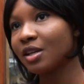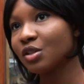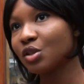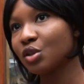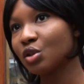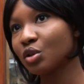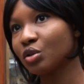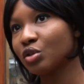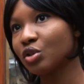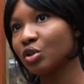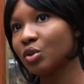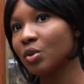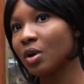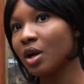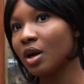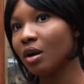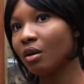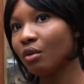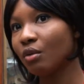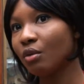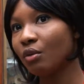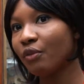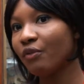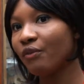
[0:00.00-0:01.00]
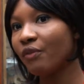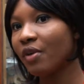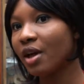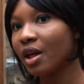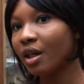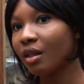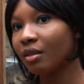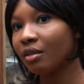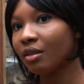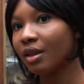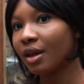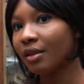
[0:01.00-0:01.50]
Svotwa, who
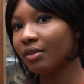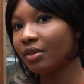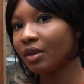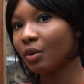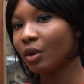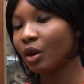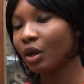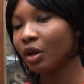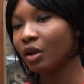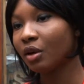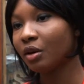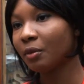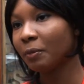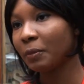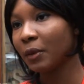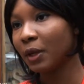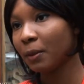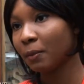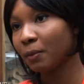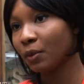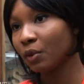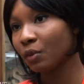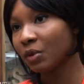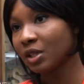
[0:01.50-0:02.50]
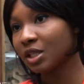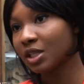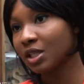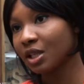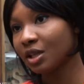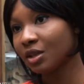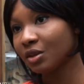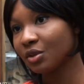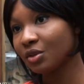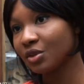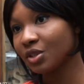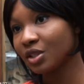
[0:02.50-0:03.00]
felt that there were a lot of people with
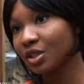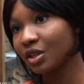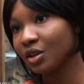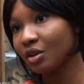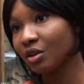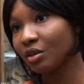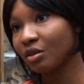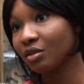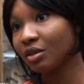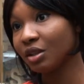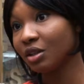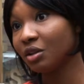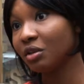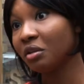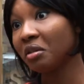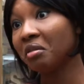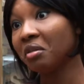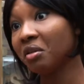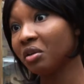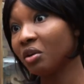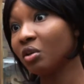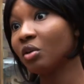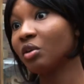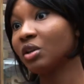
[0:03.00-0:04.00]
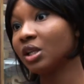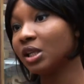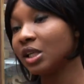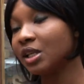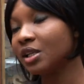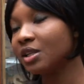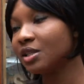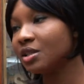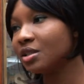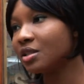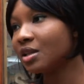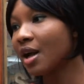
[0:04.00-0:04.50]
skills in the
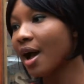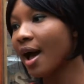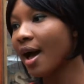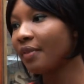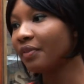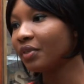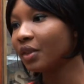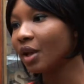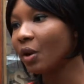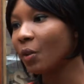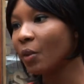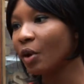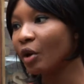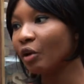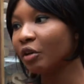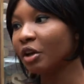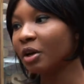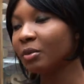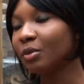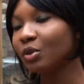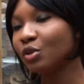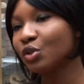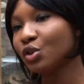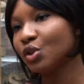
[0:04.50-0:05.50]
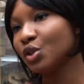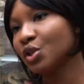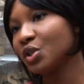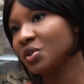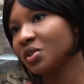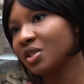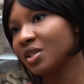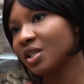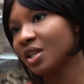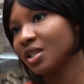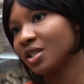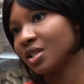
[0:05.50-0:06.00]
Northeast and they were unable to
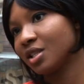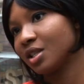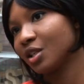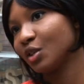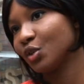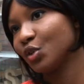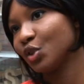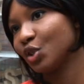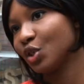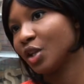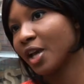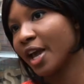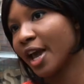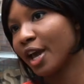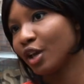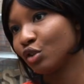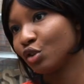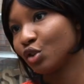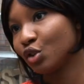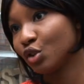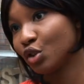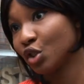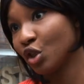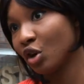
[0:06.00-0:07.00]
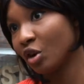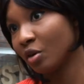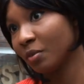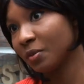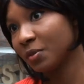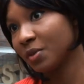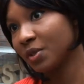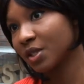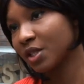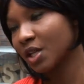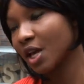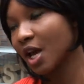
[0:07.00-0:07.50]
use their skills to get into
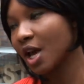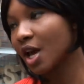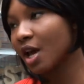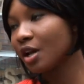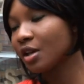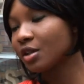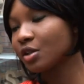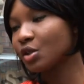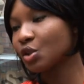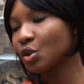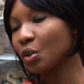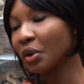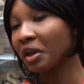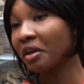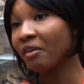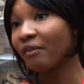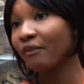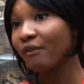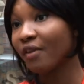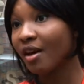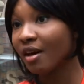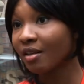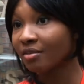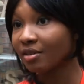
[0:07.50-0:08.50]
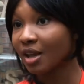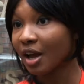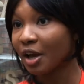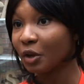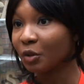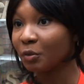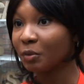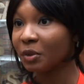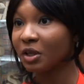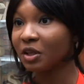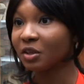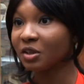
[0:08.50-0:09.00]
jobs. So he felt that it
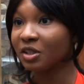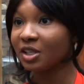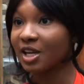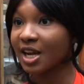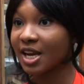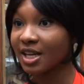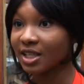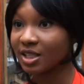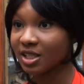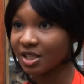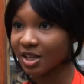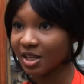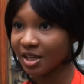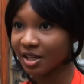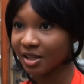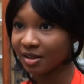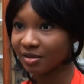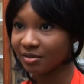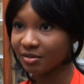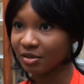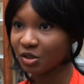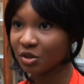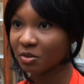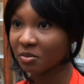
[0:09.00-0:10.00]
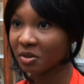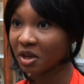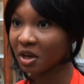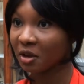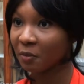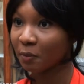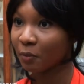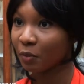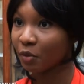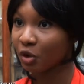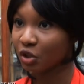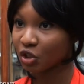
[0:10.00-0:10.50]
would be a good idea to make a
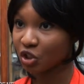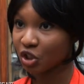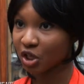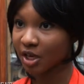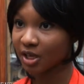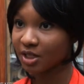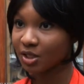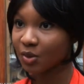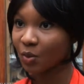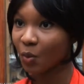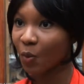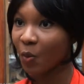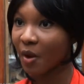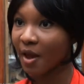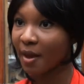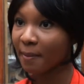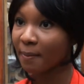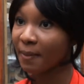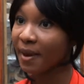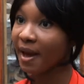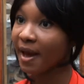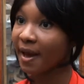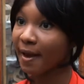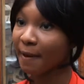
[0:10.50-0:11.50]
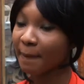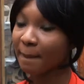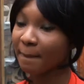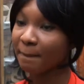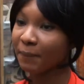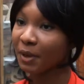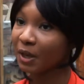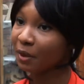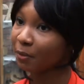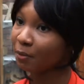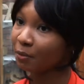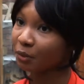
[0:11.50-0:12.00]
project whereby
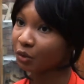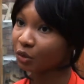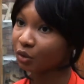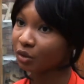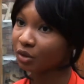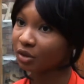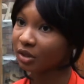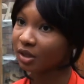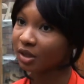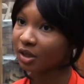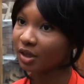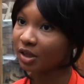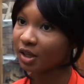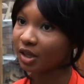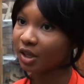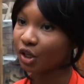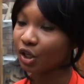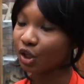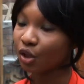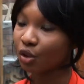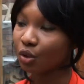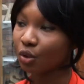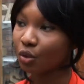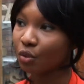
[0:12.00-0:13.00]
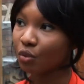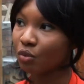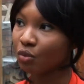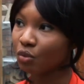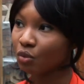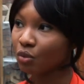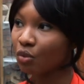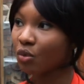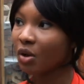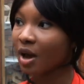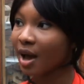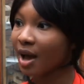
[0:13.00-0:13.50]
people,
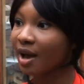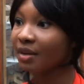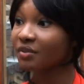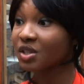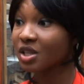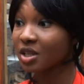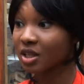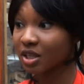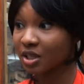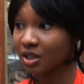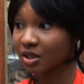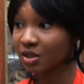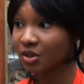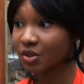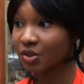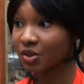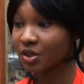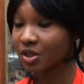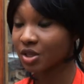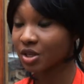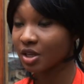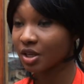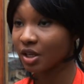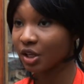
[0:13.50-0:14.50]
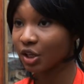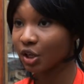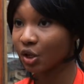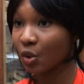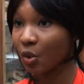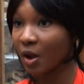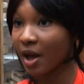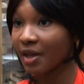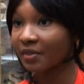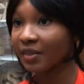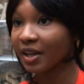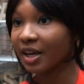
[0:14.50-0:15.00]
who have skills,
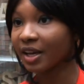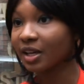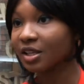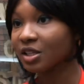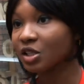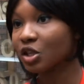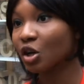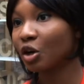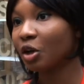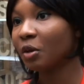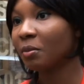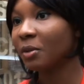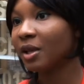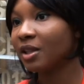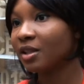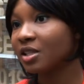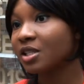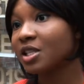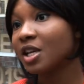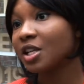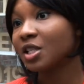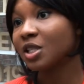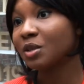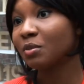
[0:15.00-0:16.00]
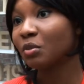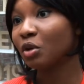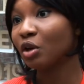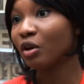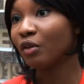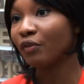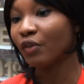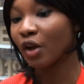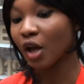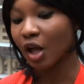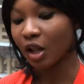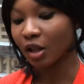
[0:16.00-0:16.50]
and they can document their testimony
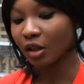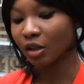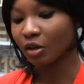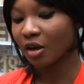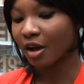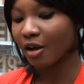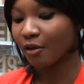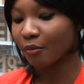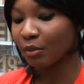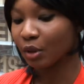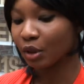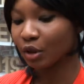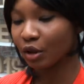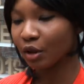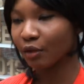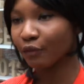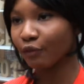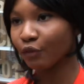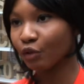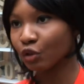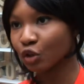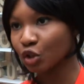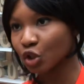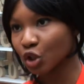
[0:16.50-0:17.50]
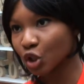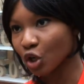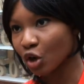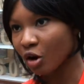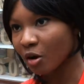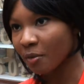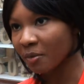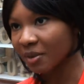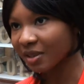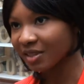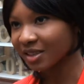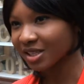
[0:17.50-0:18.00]
of, look, I've been looking for a
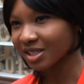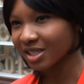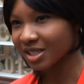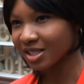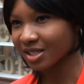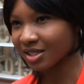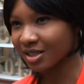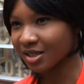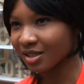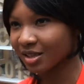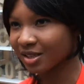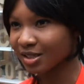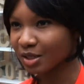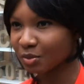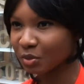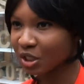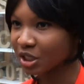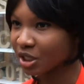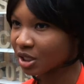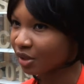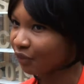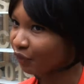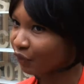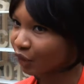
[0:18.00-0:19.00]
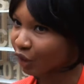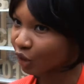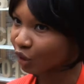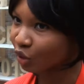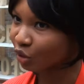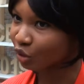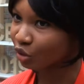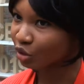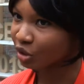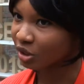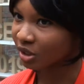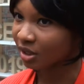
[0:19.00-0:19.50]
job and this has been
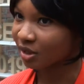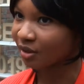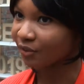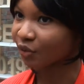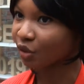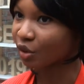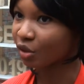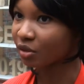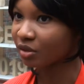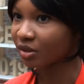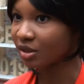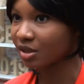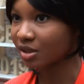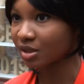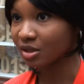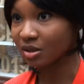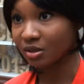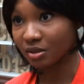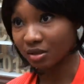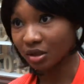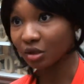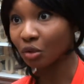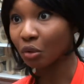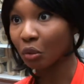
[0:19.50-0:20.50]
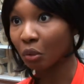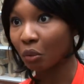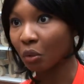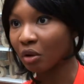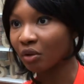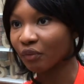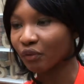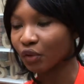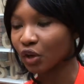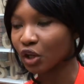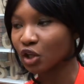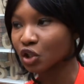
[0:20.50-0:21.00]
difficult and I've got this,
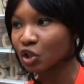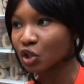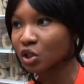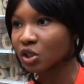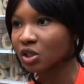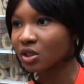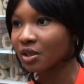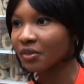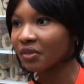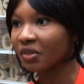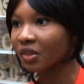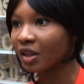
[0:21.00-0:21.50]
qualifications and